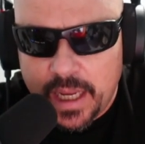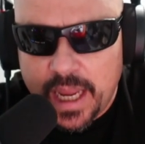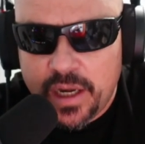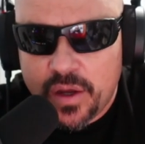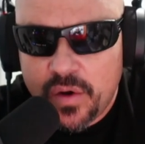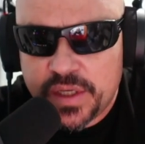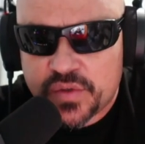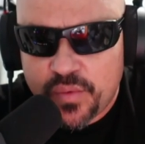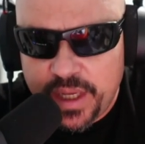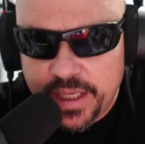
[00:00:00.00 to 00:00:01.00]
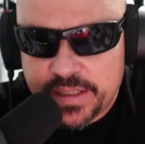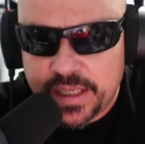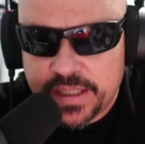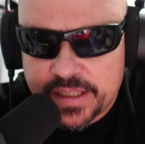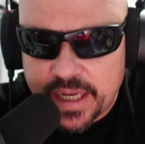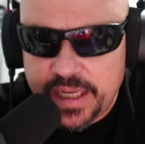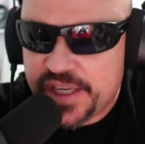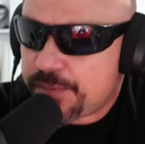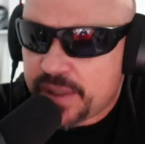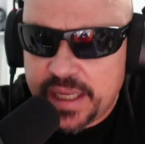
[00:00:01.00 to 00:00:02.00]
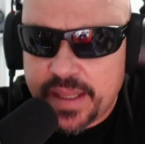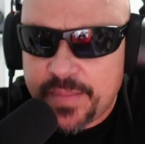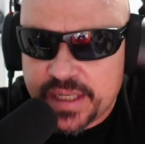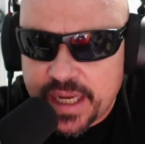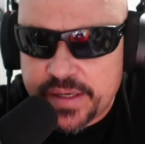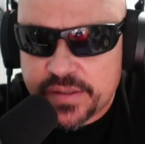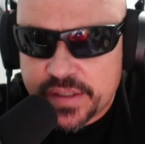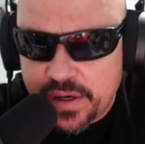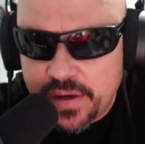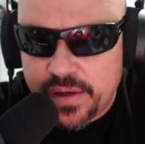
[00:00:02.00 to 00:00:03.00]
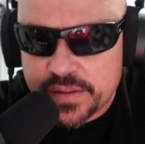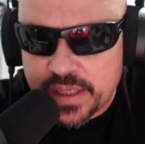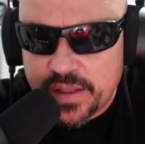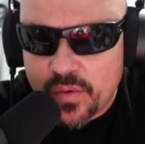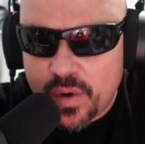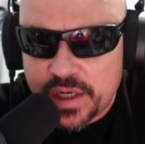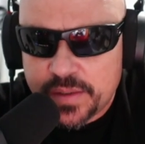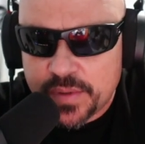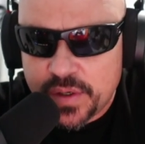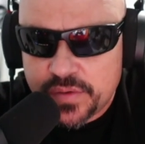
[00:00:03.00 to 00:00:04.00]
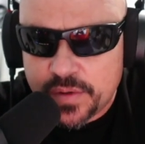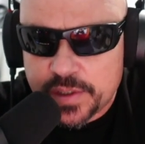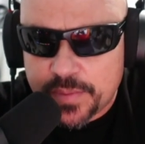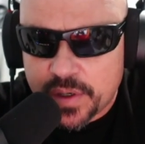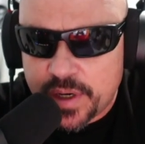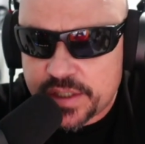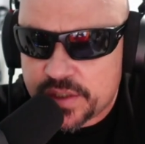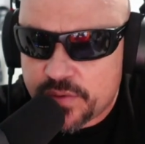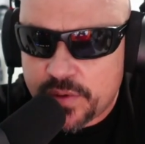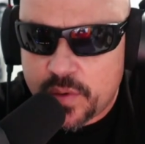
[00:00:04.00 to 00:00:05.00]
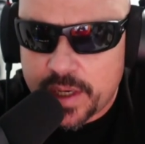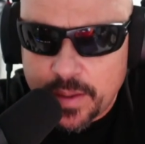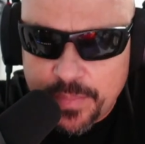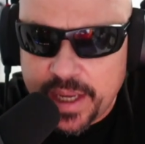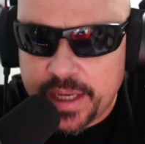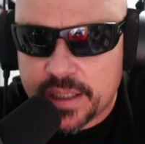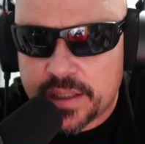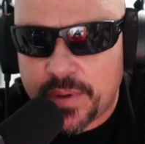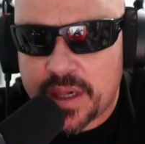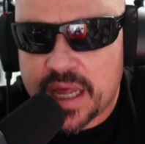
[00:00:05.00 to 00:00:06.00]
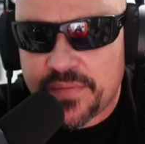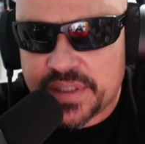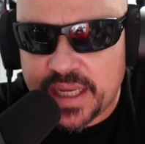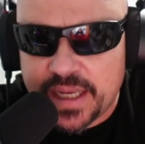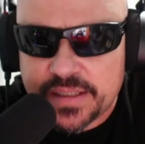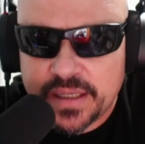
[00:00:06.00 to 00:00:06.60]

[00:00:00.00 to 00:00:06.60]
and know his reads inside each play that McDaniels calls, and then watch him go through his progressions real quick and bang, get the ball out of his hands.